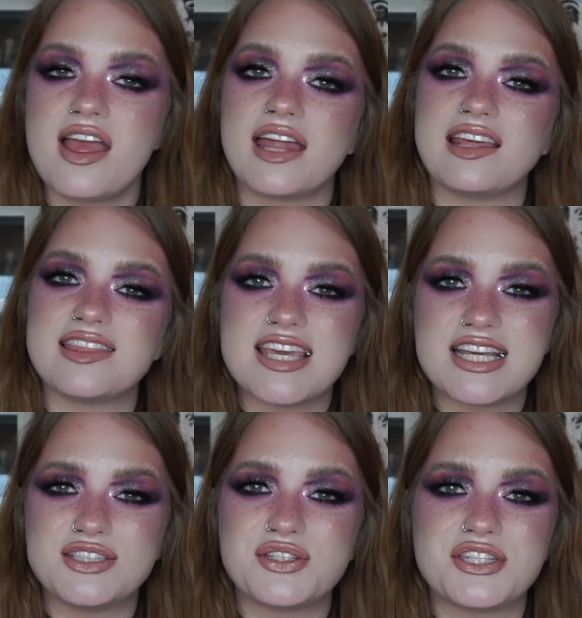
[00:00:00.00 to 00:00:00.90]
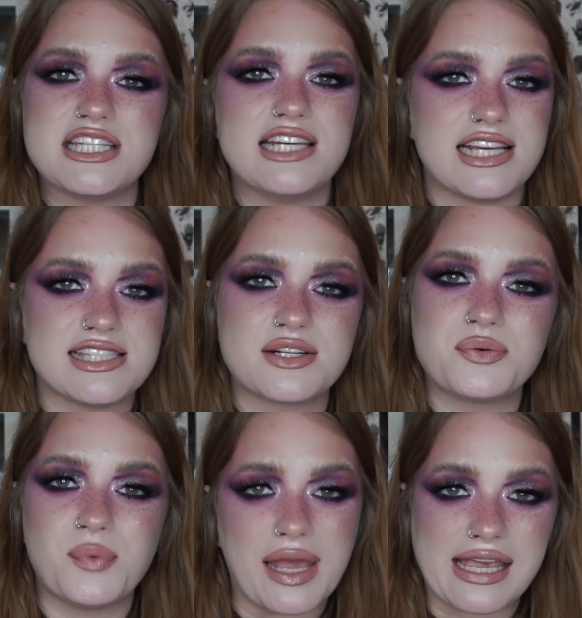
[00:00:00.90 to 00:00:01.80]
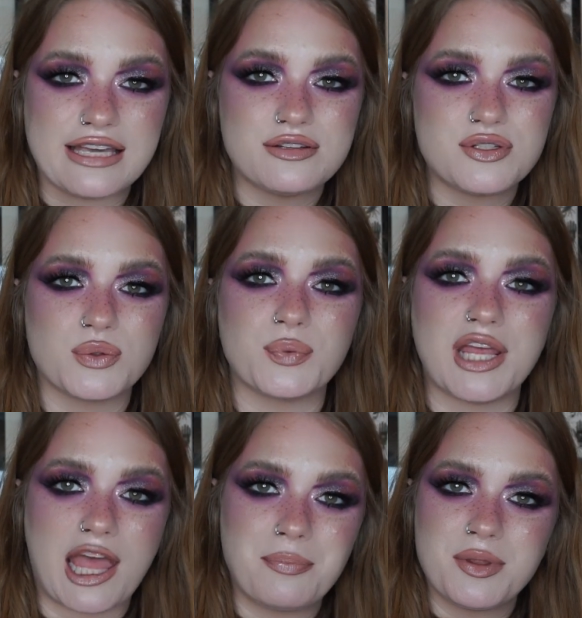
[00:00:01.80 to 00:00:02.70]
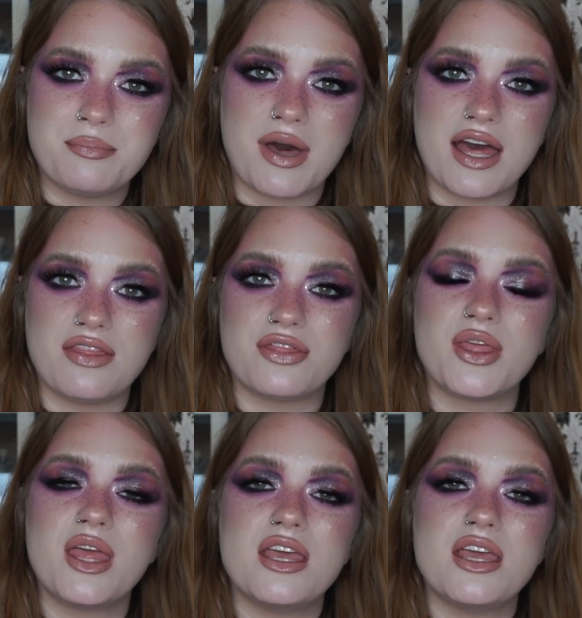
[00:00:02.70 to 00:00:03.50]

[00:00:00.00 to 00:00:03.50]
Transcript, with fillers: And I think it's just a nice little way to recap the month.